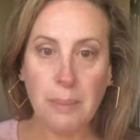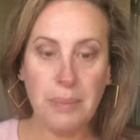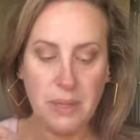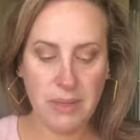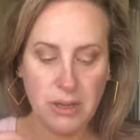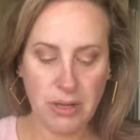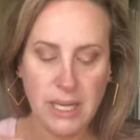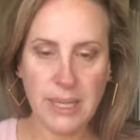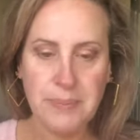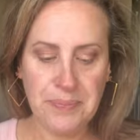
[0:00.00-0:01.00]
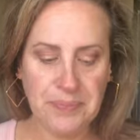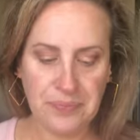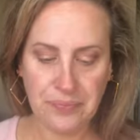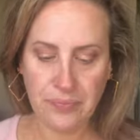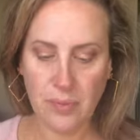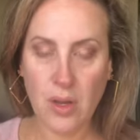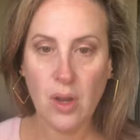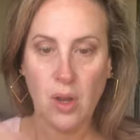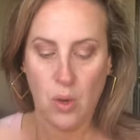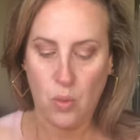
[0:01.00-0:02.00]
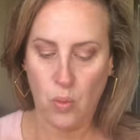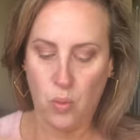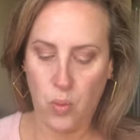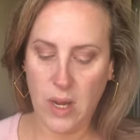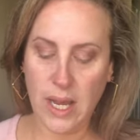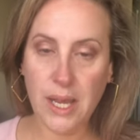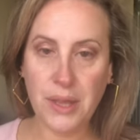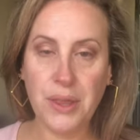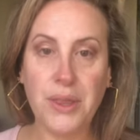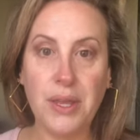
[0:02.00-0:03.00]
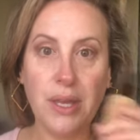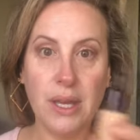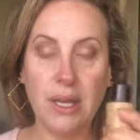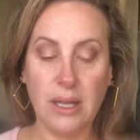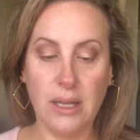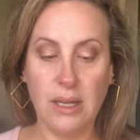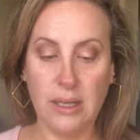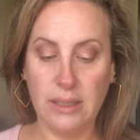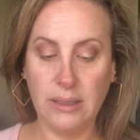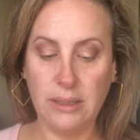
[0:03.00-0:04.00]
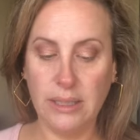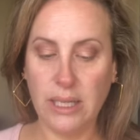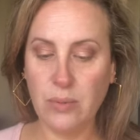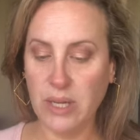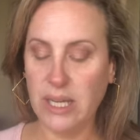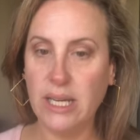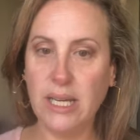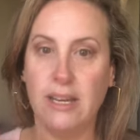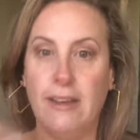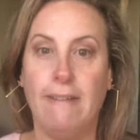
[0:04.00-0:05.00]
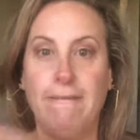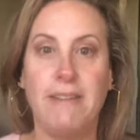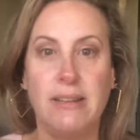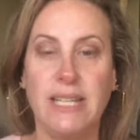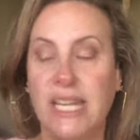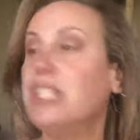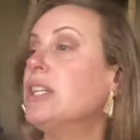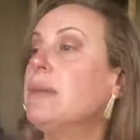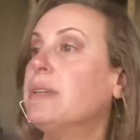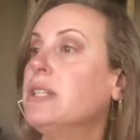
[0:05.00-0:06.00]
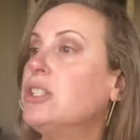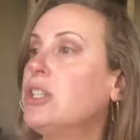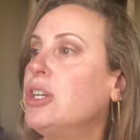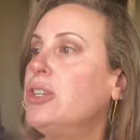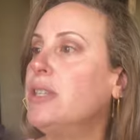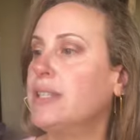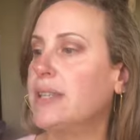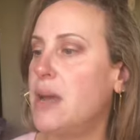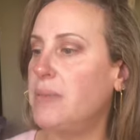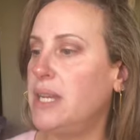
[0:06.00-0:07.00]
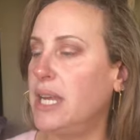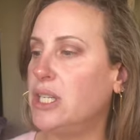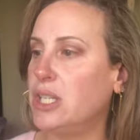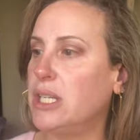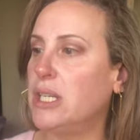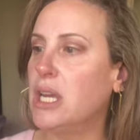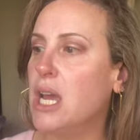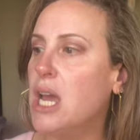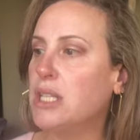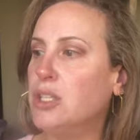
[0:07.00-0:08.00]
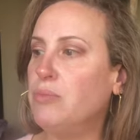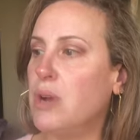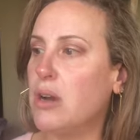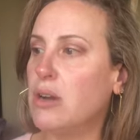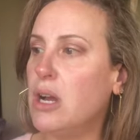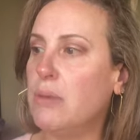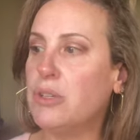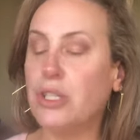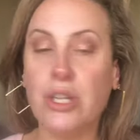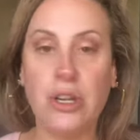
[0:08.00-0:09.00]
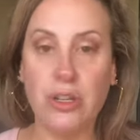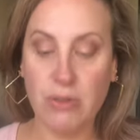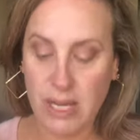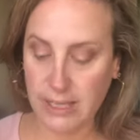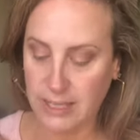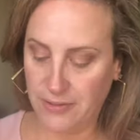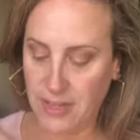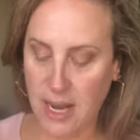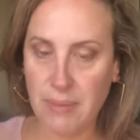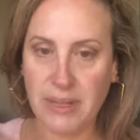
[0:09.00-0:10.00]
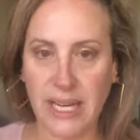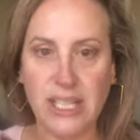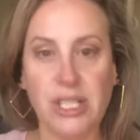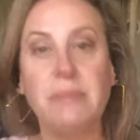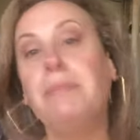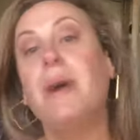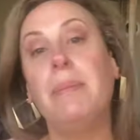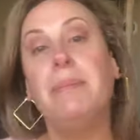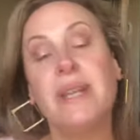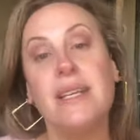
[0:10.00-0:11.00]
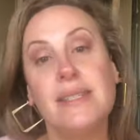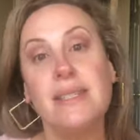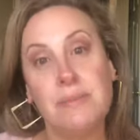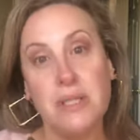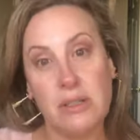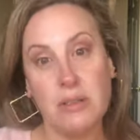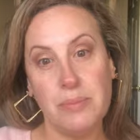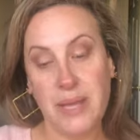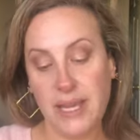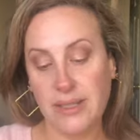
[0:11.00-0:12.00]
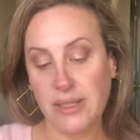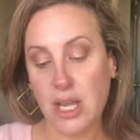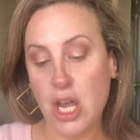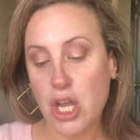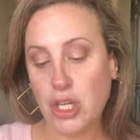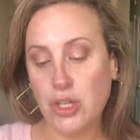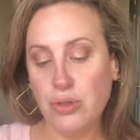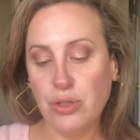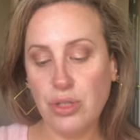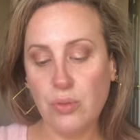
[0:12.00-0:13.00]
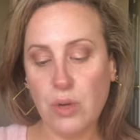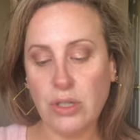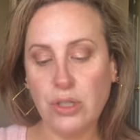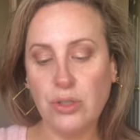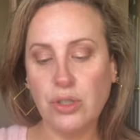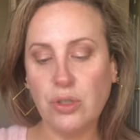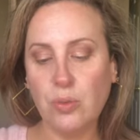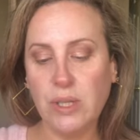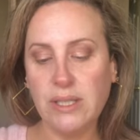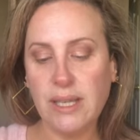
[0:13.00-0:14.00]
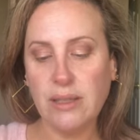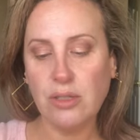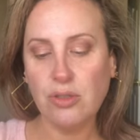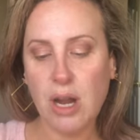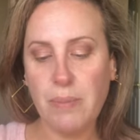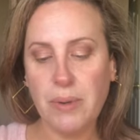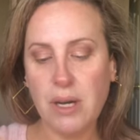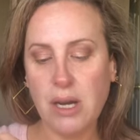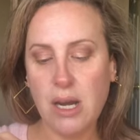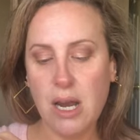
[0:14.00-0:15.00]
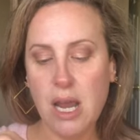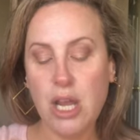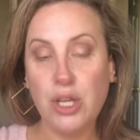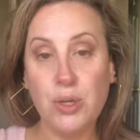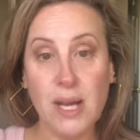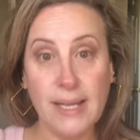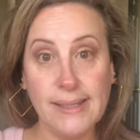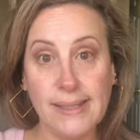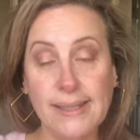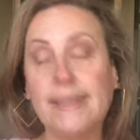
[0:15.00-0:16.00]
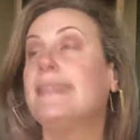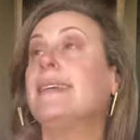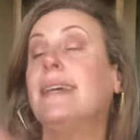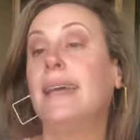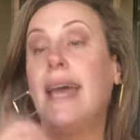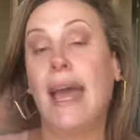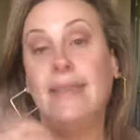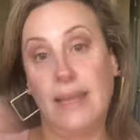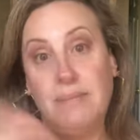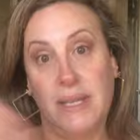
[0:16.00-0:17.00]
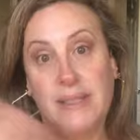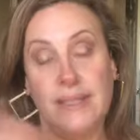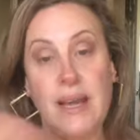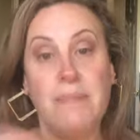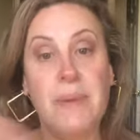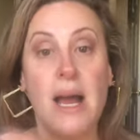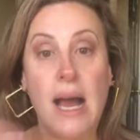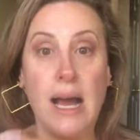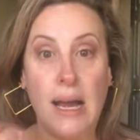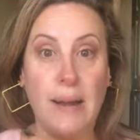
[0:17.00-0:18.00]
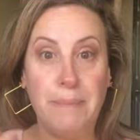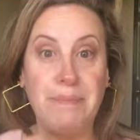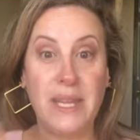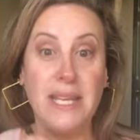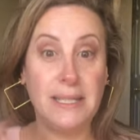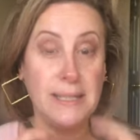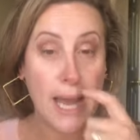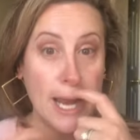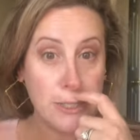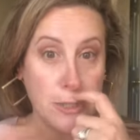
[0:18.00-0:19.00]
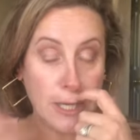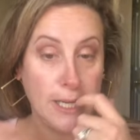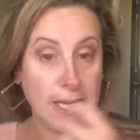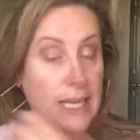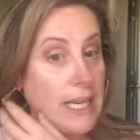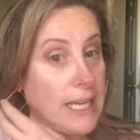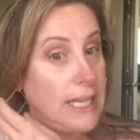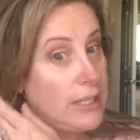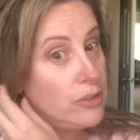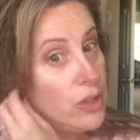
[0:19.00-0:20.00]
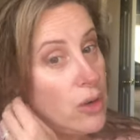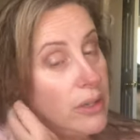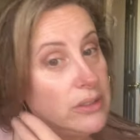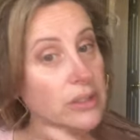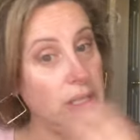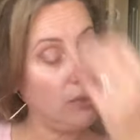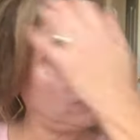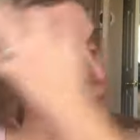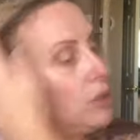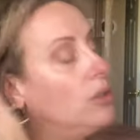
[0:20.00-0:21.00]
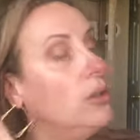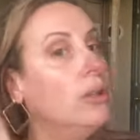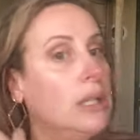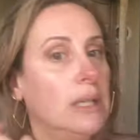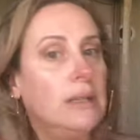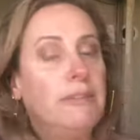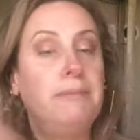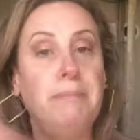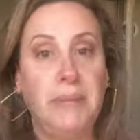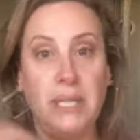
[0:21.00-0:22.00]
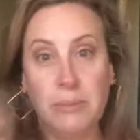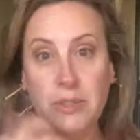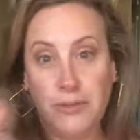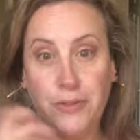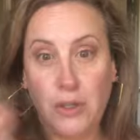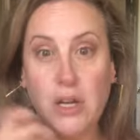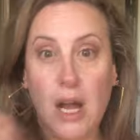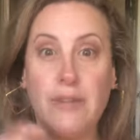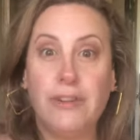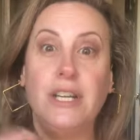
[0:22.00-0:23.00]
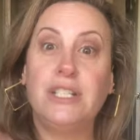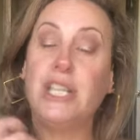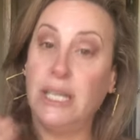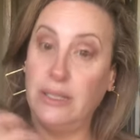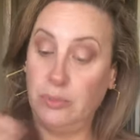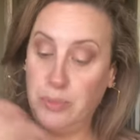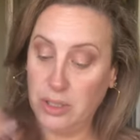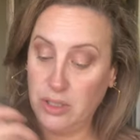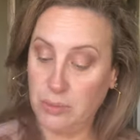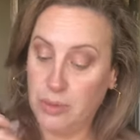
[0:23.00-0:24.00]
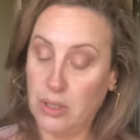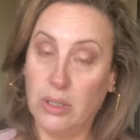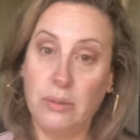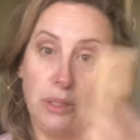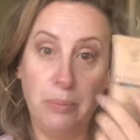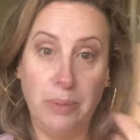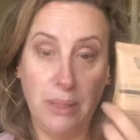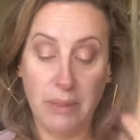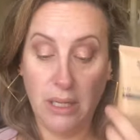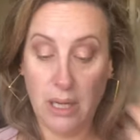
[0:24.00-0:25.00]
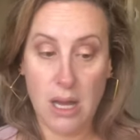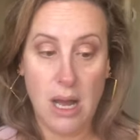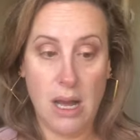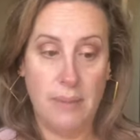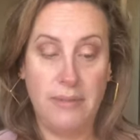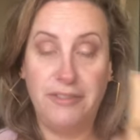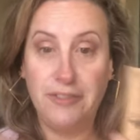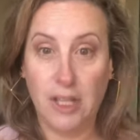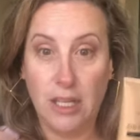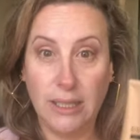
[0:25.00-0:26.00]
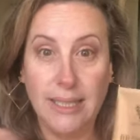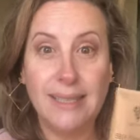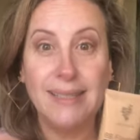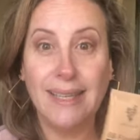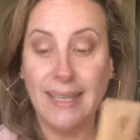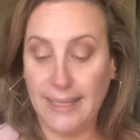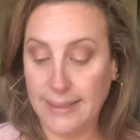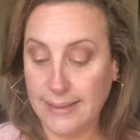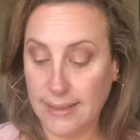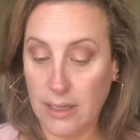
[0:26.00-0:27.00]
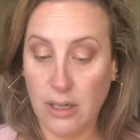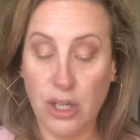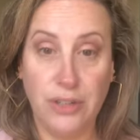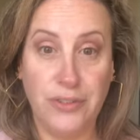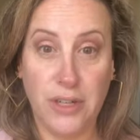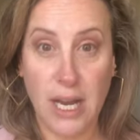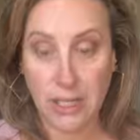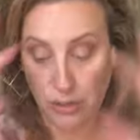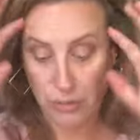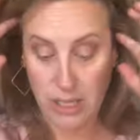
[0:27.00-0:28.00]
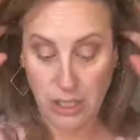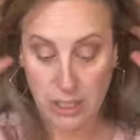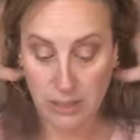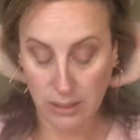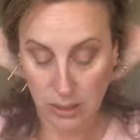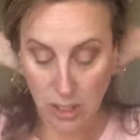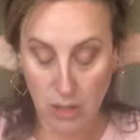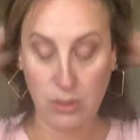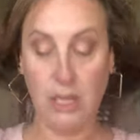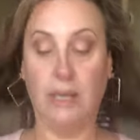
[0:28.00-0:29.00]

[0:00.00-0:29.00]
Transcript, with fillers: BB cream with liquid foundation. I'm going to show you this combination. Tomorrow I will show you a different combination, but because it's mineral based, you do want to squeeze out the dropper. You guys, this and then mix it up. Um, it is hydrating. It is going to give you medium to full coverage. It is buildable. The BB um, Flawless is good for hydration. So